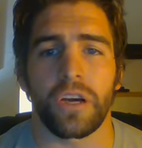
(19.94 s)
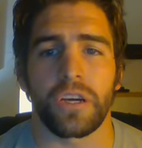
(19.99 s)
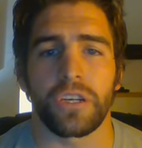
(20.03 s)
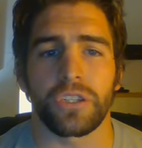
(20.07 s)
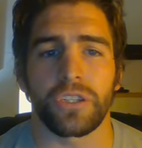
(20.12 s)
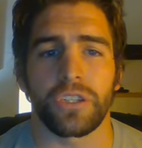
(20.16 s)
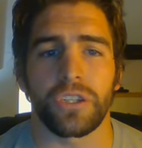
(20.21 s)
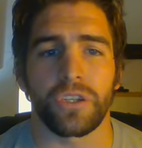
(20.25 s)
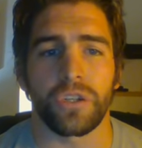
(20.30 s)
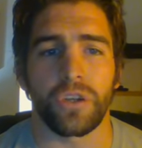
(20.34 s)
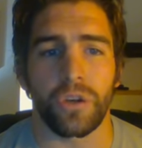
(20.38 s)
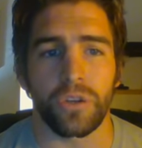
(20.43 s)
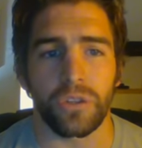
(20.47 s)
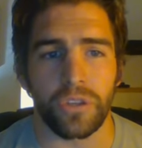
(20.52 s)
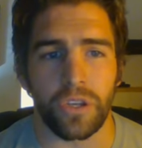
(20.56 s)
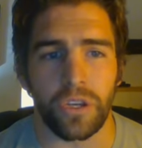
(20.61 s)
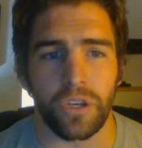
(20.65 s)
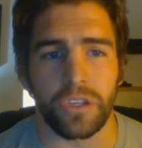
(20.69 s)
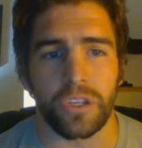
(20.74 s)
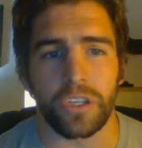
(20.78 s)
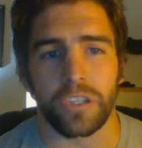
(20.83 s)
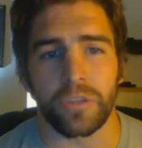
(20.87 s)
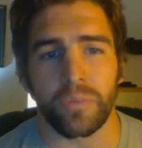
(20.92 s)
she goes
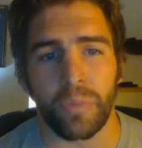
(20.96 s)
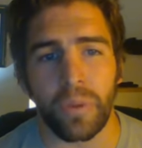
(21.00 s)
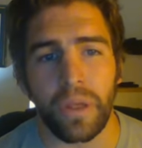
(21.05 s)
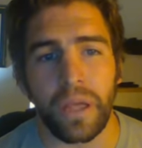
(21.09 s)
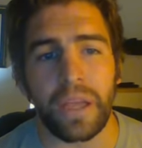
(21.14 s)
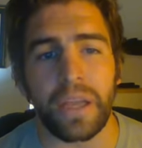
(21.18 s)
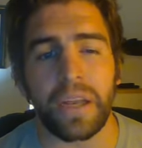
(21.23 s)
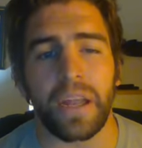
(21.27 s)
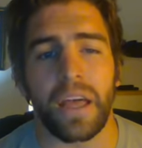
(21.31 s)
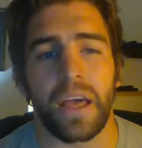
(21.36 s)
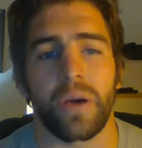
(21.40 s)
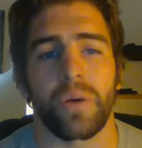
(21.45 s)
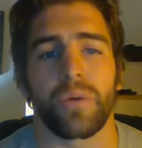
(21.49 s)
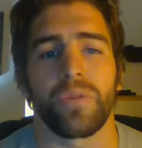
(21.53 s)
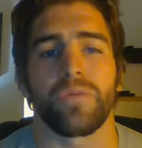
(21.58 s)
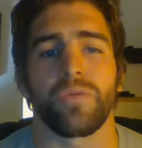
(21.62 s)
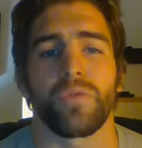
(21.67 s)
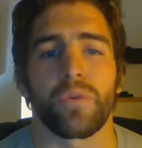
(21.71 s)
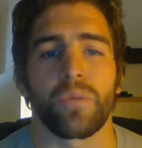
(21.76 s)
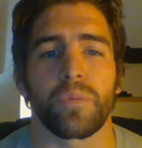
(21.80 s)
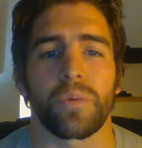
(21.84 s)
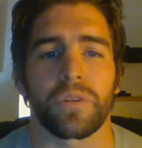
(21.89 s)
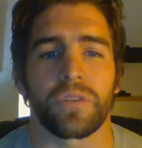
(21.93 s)
on to explain how
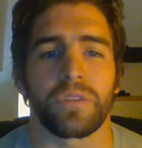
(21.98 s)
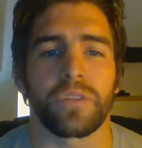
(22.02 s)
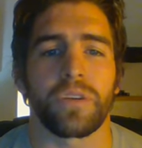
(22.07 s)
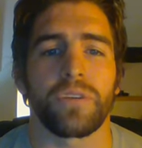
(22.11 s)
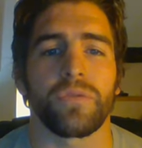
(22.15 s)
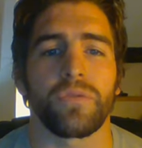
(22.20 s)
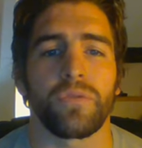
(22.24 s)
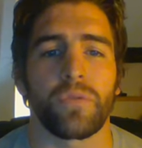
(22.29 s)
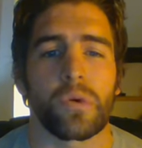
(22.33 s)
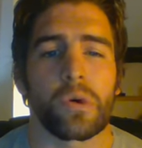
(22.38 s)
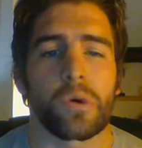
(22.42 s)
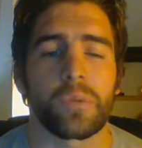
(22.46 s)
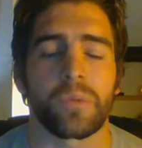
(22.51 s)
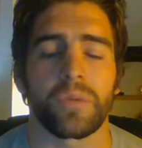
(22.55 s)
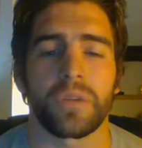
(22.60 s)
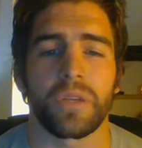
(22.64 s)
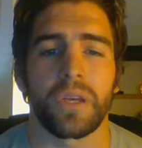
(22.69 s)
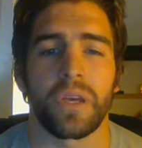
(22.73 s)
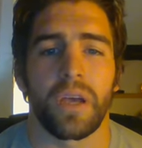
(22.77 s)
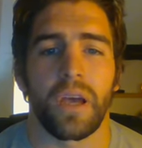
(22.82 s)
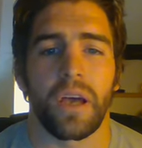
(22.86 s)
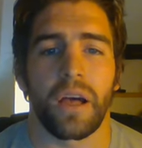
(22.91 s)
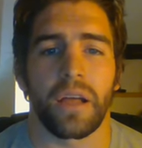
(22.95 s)
informed consent forms
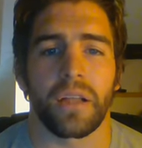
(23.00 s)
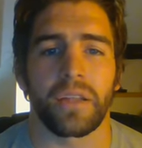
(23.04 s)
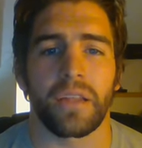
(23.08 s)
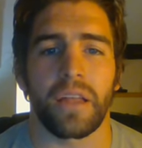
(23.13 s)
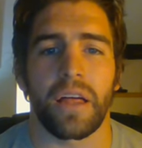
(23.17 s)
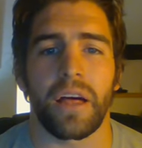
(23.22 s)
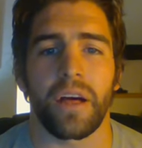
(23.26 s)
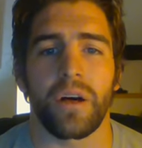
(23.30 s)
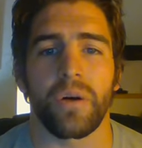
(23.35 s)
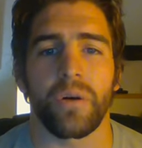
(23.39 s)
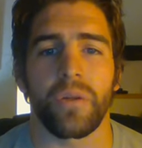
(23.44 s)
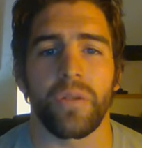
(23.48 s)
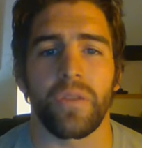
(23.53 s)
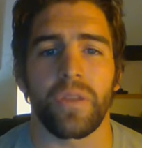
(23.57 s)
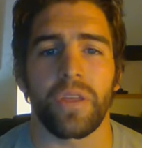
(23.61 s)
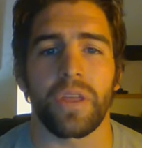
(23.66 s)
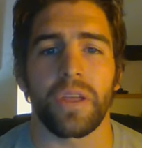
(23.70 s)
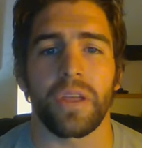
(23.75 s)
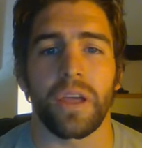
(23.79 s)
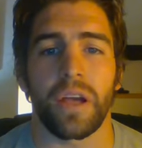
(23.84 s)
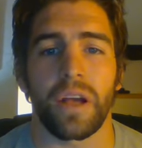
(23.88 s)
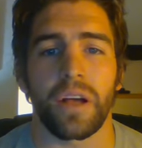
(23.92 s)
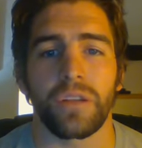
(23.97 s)
allow
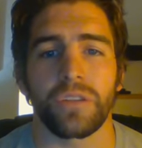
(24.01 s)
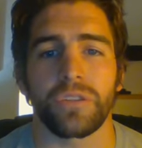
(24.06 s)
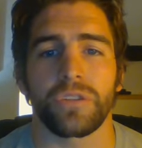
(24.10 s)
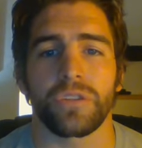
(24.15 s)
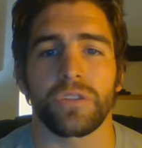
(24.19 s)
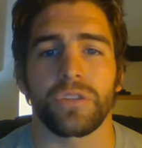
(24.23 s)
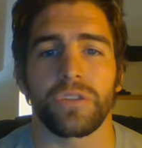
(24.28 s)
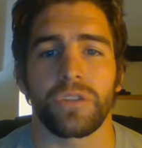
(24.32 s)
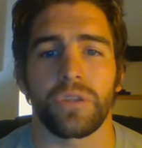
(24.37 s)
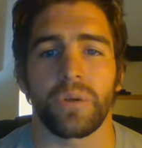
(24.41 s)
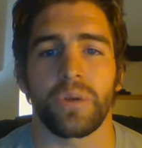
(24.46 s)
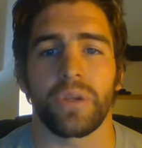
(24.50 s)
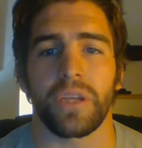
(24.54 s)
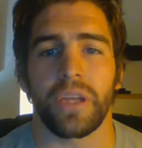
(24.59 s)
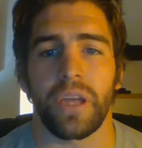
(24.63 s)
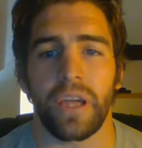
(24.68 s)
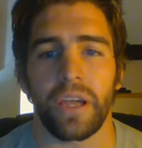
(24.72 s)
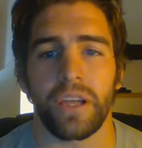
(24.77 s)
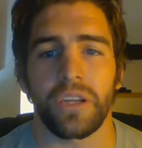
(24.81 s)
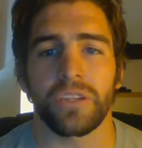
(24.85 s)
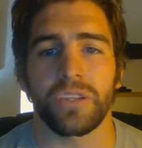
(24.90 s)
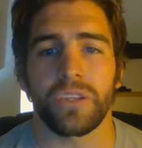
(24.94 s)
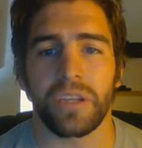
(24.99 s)
the counselor to
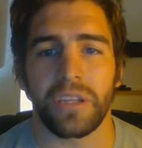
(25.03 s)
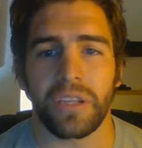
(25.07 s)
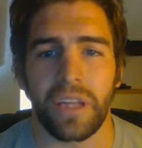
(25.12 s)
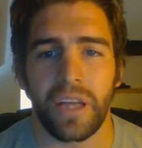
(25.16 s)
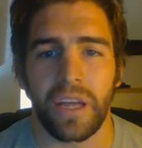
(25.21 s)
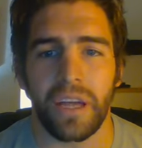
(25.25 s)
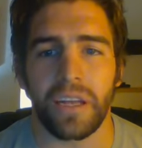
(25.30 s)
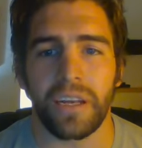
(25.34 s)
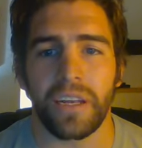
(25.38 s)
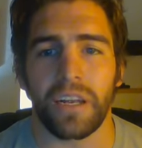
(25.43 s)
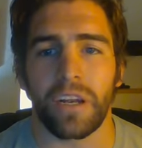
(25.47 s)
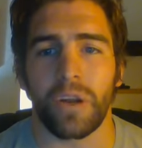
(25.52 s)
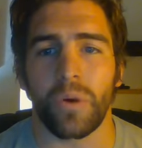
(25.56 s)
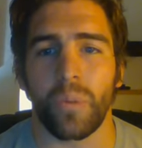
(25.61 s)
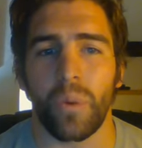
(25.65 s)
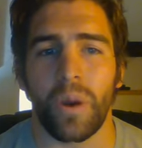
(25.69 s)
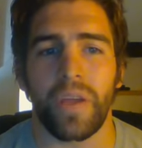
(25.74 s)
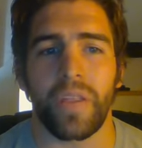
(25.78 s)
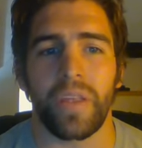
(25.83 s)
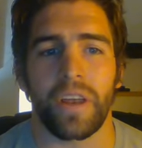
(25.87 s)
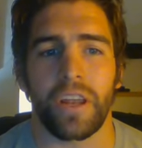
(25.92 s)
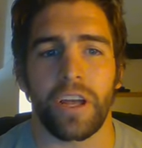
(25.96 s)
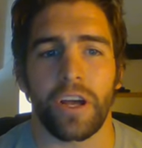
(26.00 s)
engage the client in a
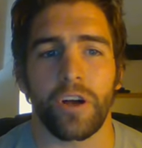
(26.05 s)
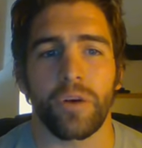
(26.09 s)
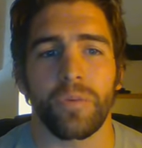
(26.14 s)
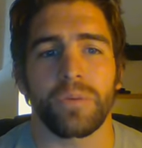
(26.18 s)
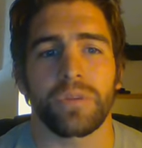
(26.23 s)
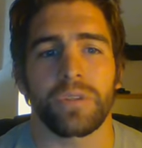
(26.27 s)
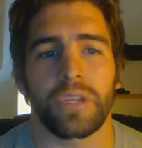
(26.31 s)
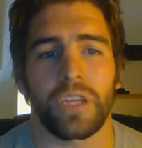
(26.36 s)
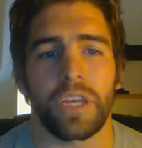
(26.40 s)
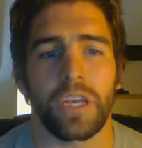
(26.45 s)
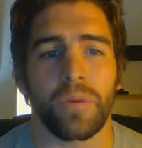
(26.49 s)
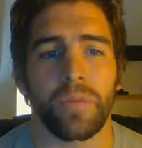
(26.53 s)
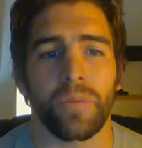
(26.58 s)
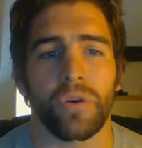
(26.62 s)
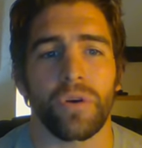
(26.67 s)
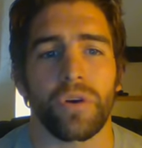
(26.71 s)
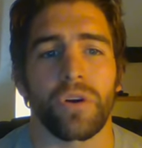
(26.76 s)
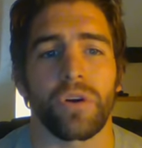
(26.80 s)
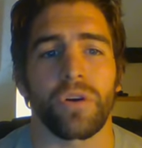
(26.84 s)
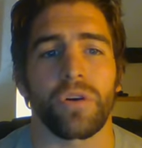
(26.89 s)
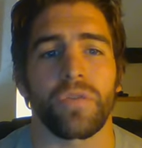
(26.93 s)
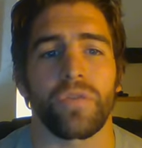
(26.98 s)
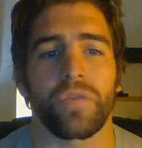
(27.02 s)
way that helps him or
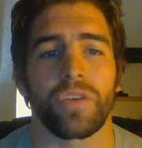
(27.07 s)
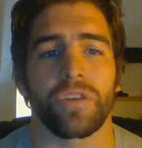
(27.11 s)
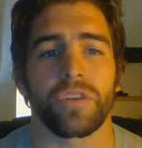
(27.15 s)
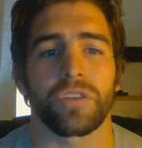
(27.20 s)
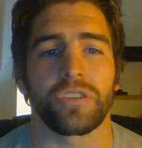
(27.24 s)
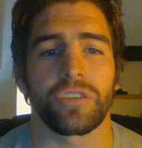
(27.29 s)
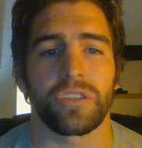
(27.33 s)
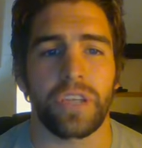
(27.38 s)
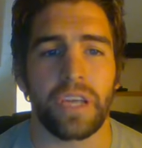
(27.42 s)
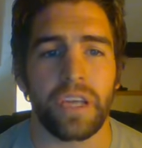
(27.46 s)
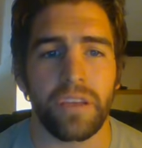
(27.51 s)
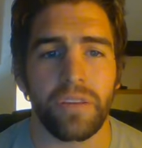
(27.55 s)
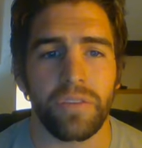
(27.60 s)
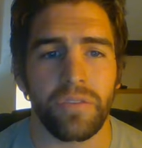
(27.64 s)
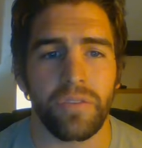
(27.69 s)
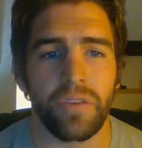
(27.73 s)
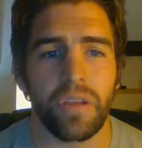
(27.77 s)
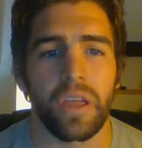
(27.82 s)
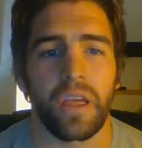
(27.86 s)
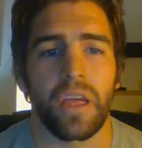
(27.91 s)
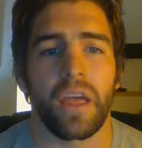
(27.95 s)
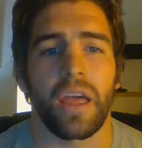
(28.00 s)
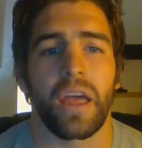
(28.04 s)
her feel safe
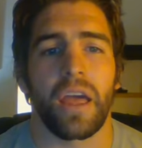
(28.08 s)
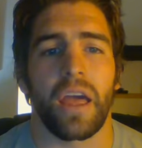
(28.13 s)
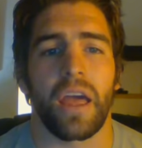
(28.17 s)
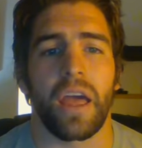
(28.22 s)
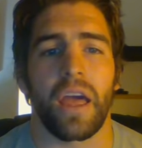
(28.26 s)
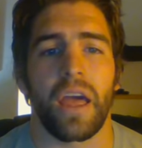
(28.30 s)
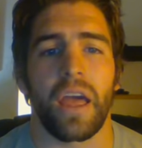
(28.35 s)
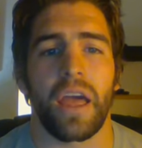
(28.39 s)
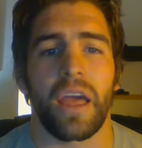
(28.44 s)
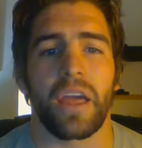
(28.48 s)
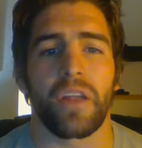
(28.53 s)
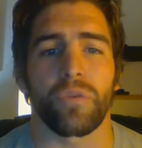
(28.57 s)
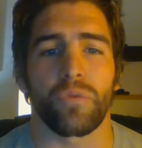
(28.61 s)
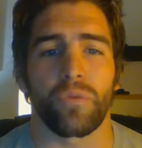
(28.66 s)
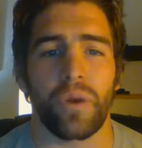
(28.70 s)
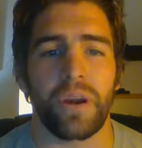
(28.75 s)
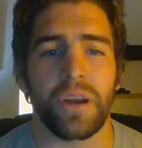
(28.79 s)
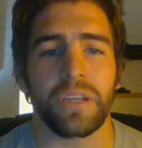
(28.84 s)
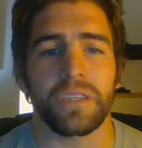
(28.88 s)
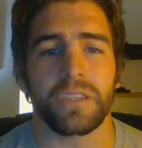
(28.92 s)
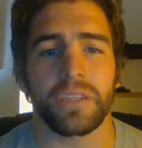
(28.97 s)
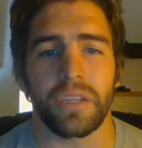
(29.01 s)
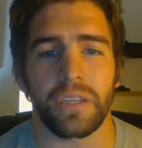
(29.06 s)
and
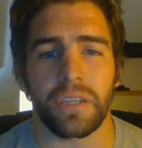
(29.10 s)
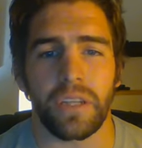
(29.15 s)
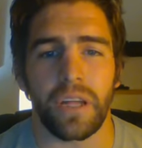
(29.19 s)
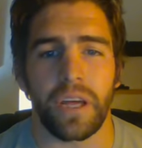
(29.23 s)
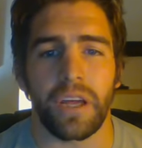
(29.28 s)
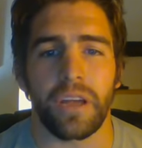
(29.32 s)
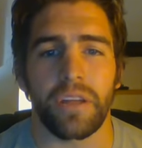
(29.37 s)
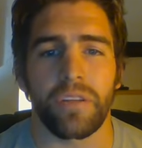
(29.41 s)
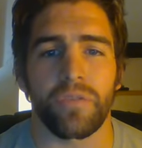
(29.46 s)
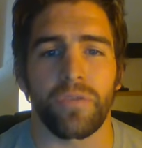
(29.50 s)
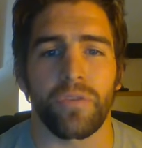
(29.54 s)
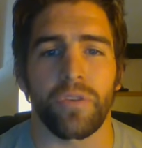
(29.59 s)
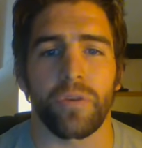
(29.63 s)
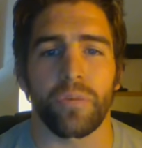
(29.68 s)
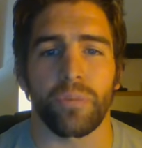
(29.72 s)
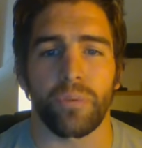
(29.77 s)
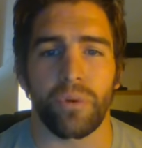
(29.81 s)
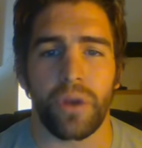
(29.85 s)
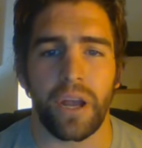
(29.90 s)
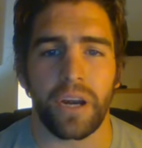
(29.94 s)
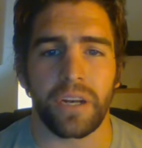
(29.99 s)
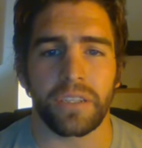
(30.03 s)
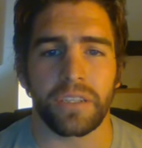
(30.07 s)
readies the client for the
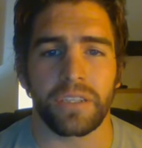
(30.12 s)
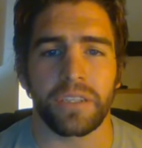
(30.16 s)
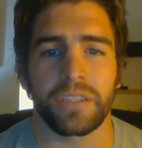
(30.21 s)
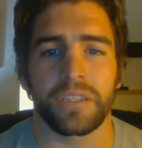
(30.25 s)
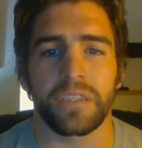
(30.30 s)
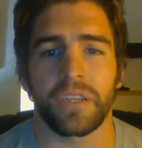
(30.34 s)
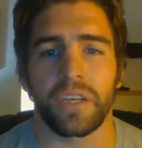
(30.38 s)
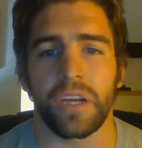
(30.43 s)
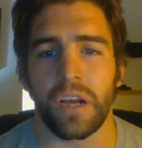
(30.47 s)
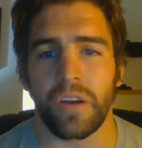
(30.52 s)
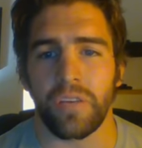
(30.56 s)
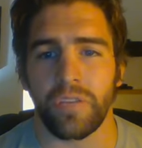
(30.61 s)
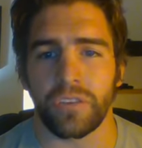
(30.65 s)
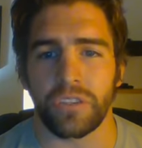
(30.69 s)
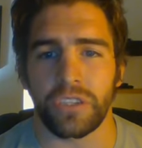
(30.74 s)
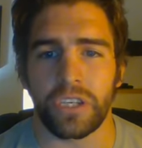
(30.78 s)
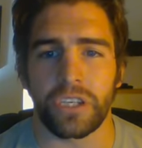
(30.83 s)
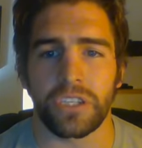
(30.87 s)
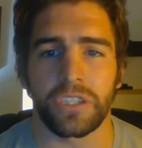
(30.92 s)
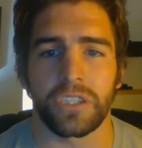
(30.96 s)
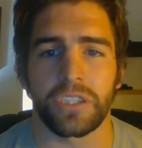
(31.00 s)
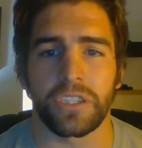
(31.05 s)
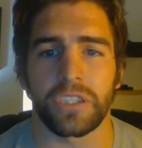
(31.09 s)
practices and
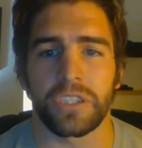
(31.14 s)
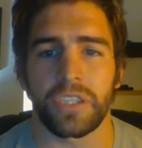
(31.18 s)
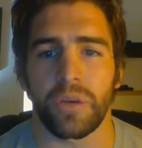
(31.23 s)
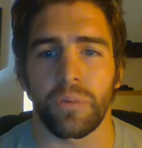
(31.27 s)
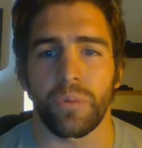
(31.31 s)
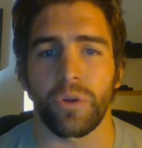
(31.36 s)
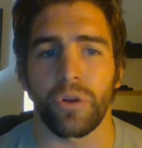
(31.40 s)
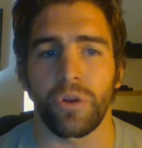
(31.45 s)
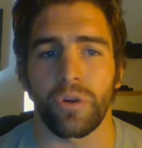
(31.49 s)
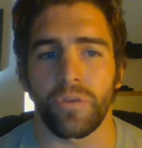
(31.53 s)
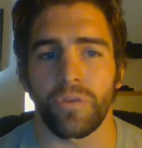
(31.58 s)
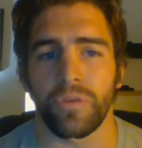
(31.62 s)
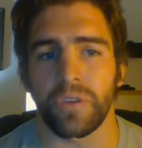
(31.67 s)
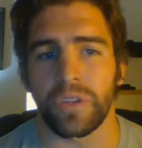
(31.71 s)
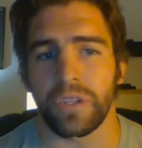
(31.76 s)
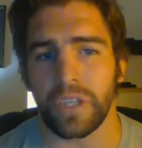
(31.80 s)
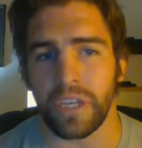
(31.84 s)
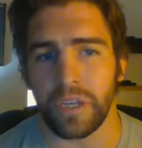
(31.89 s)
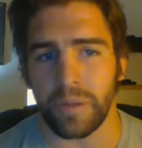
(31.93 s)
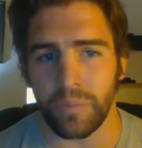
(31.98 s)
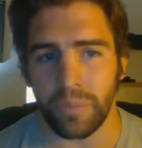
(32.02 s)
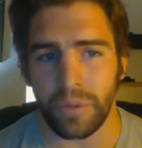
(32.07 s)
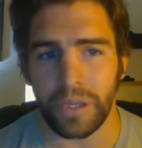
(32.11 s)
conversations that will hopefully
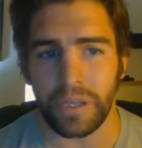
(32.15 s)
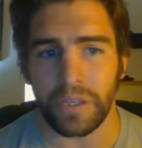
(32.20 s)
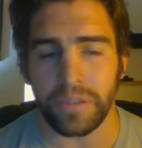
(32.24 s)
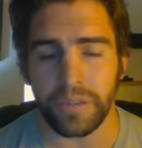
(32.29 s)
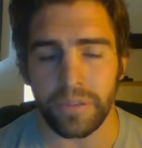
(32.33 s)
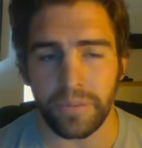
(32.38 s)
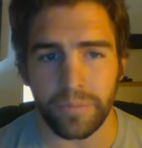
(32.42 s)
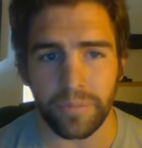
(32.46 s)
take place.